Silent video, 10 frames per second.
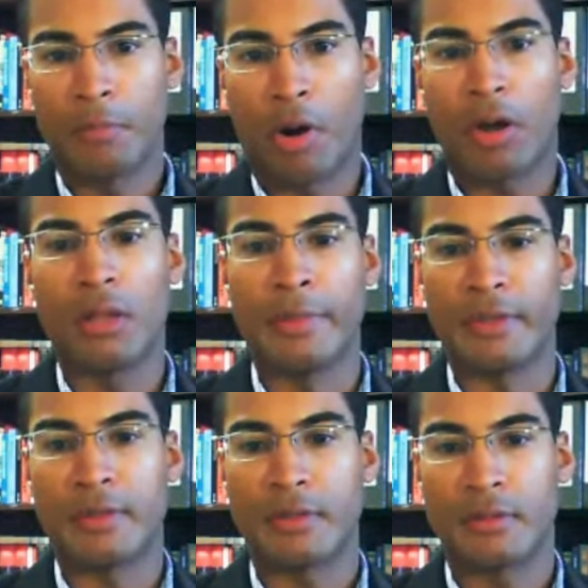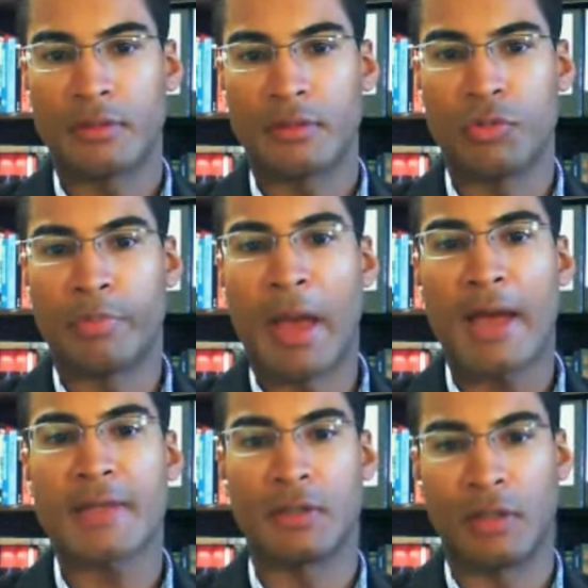Parliament to
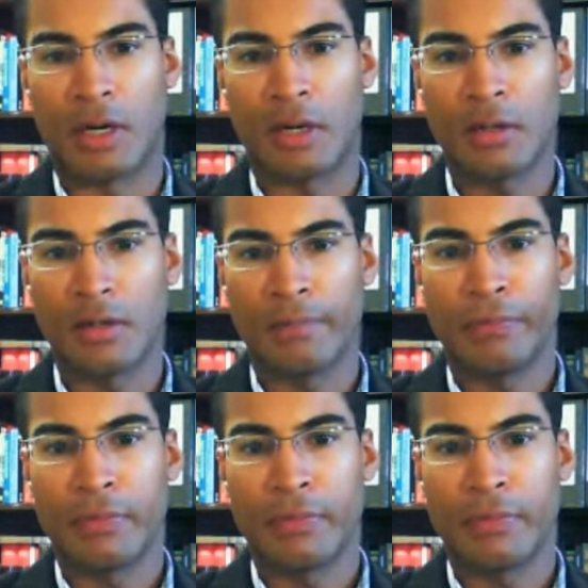pass a law